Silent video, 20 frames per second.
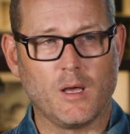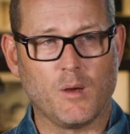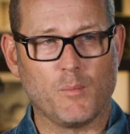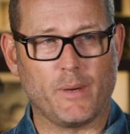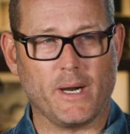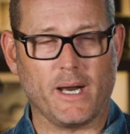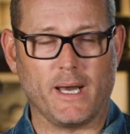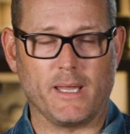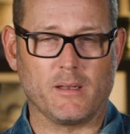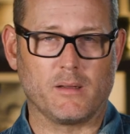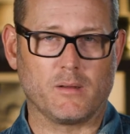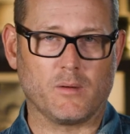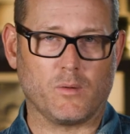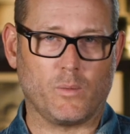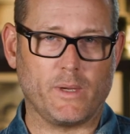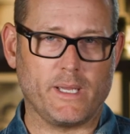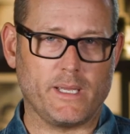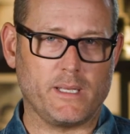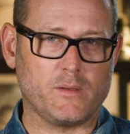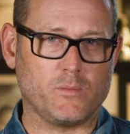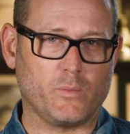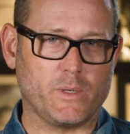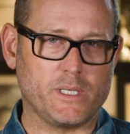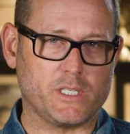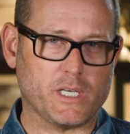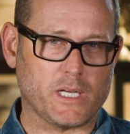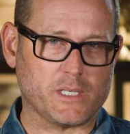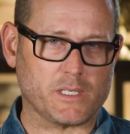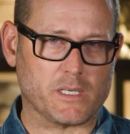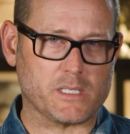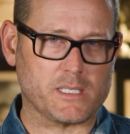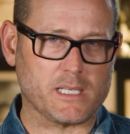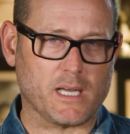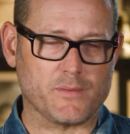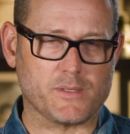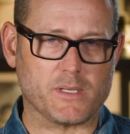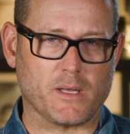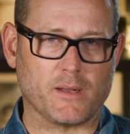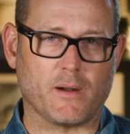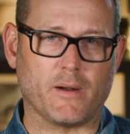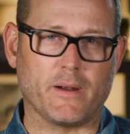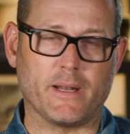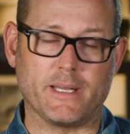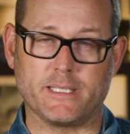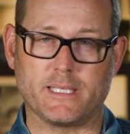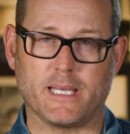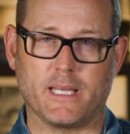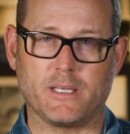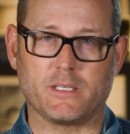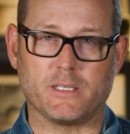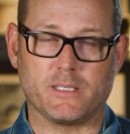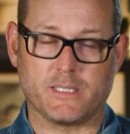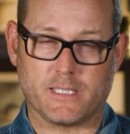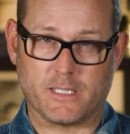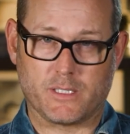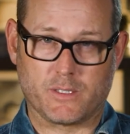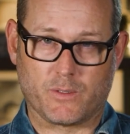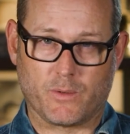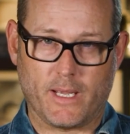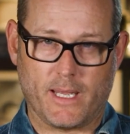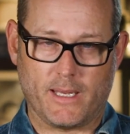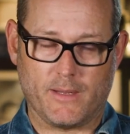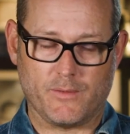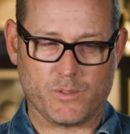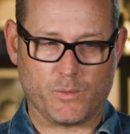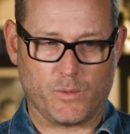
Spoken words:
But we judge ourselves on our intentions as creatives.